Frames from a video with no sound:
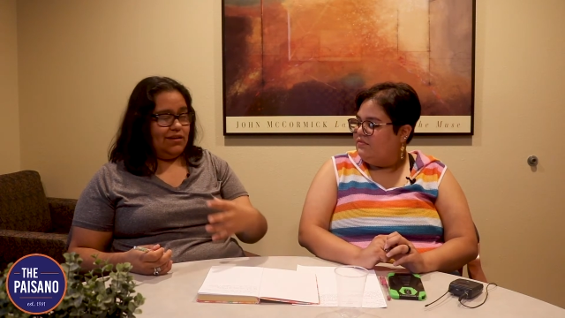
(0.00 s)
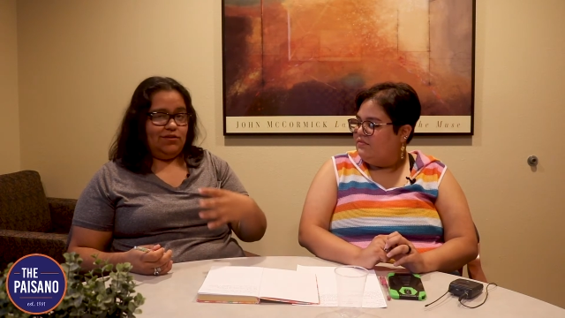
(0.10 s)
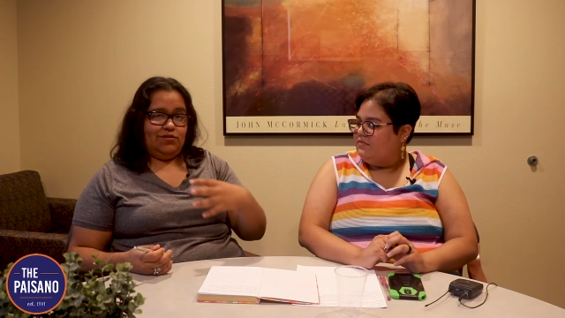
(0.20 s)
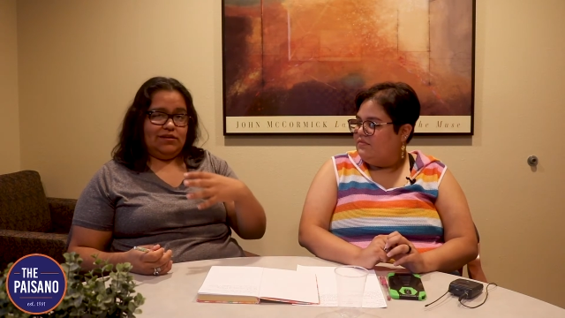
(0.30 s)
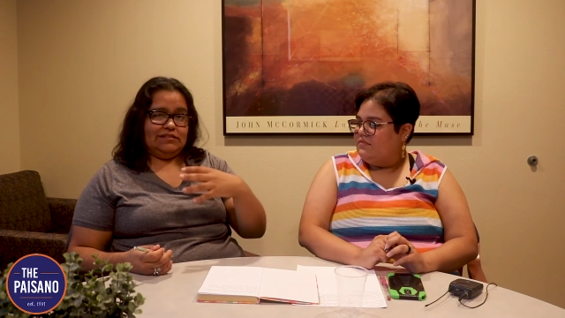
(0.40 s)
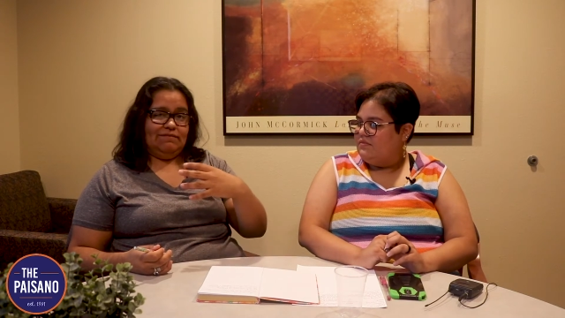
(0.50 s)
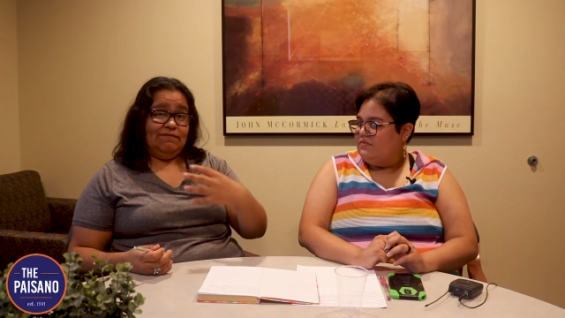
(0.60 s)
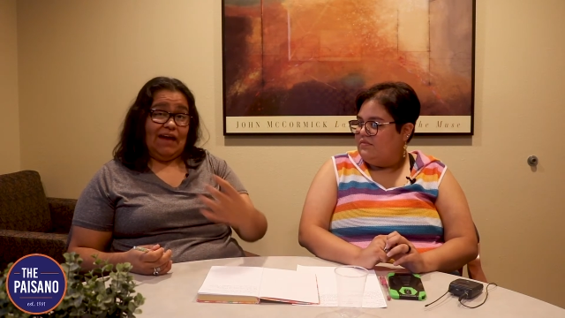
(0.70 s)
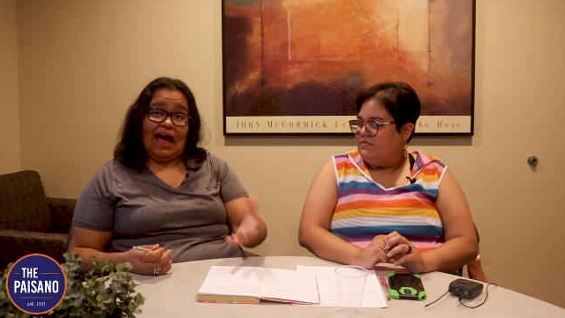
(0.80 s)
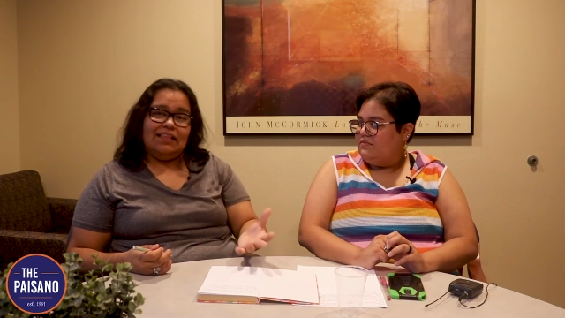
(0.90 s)
Speaker 1: that you're as
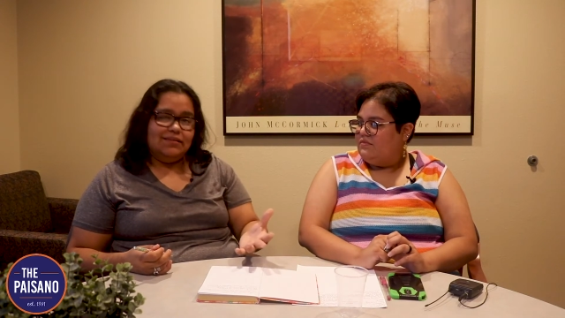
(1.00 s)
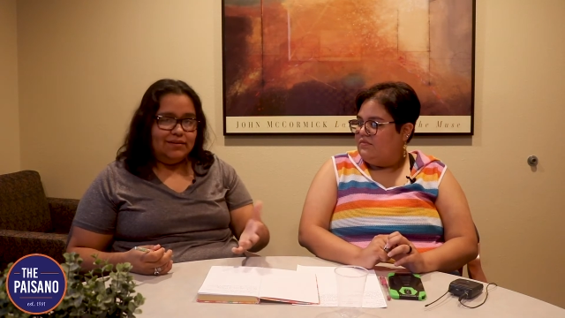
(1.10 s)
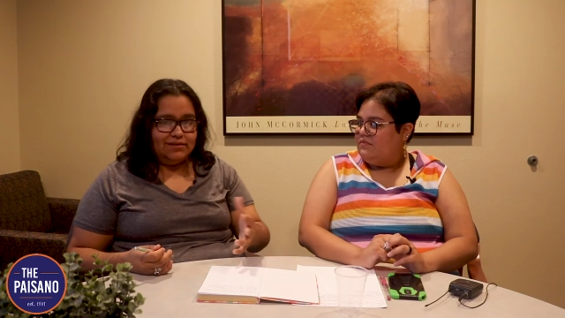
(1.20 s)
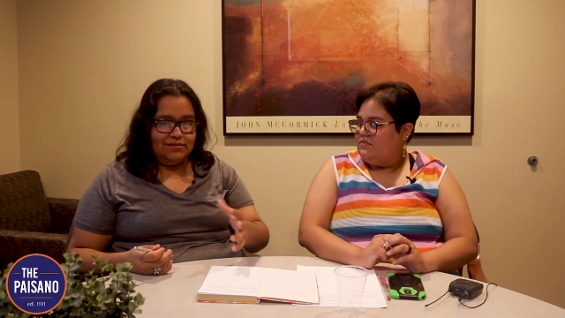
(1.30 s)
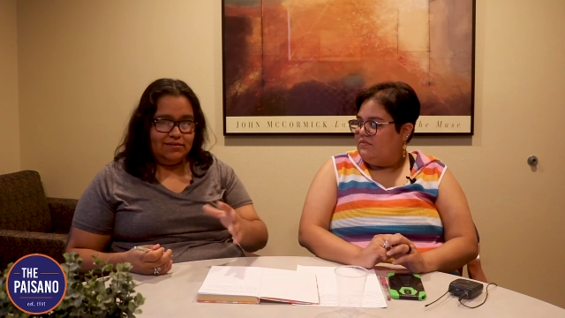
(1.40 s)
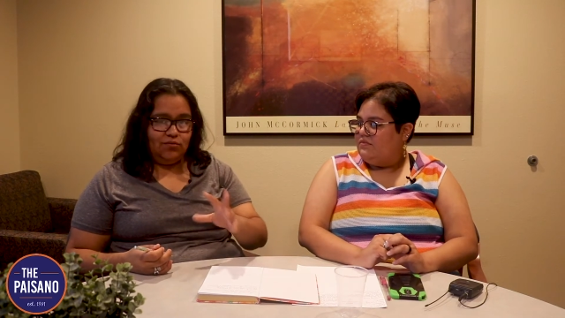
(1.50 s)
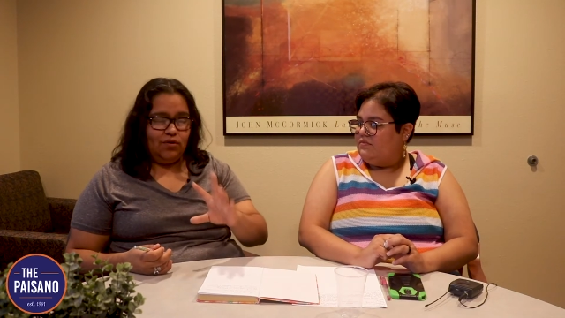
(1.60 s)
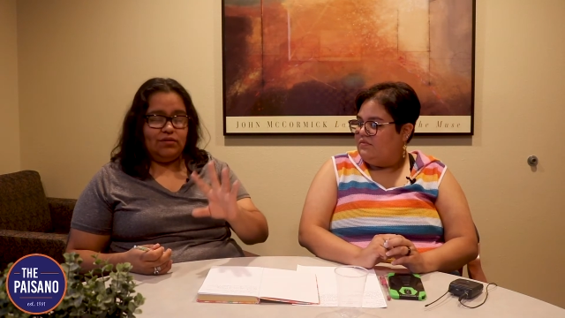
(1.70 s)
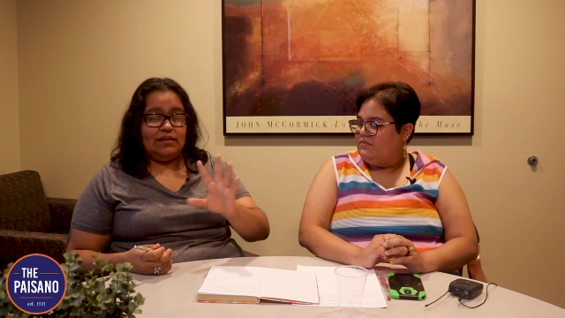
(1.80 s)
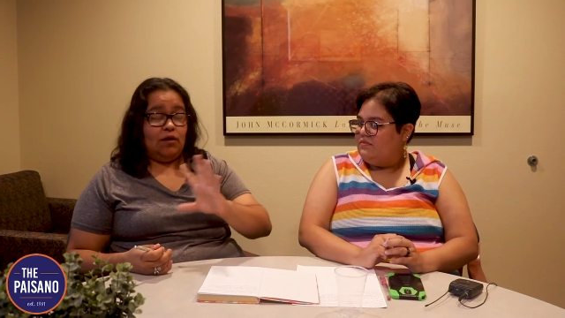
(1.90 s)
valid the
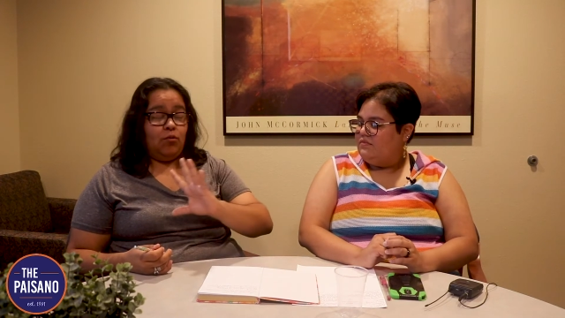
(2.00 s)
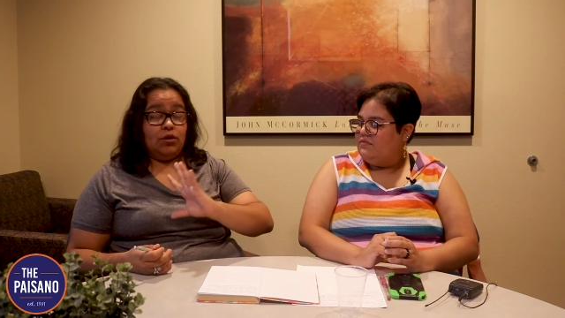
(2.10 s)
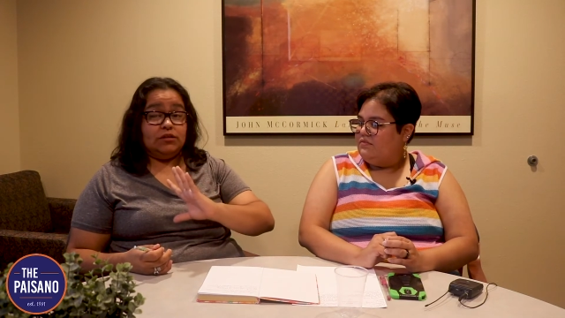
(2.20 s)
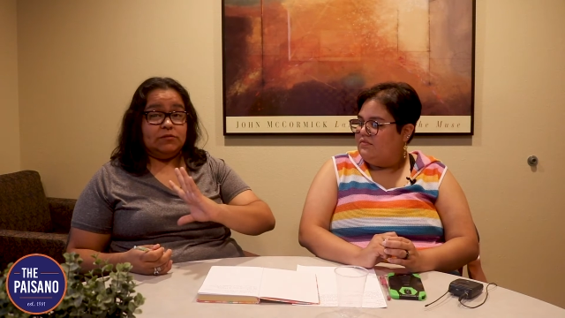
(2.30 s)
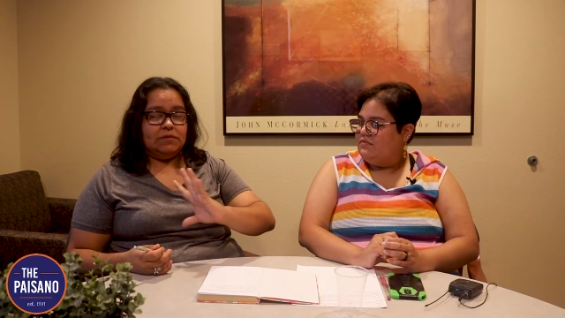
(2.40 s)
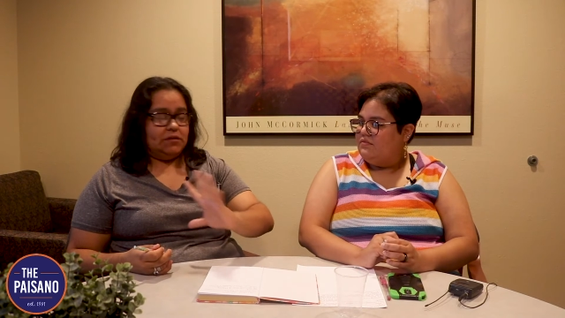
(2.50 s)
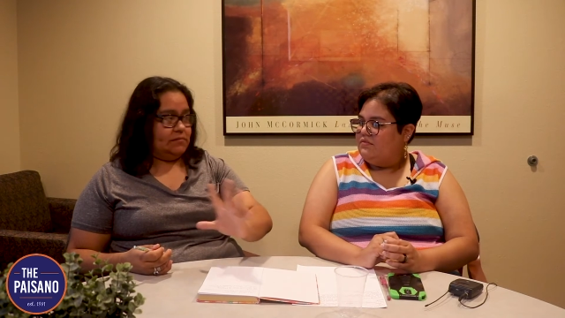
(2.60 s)
word that word has been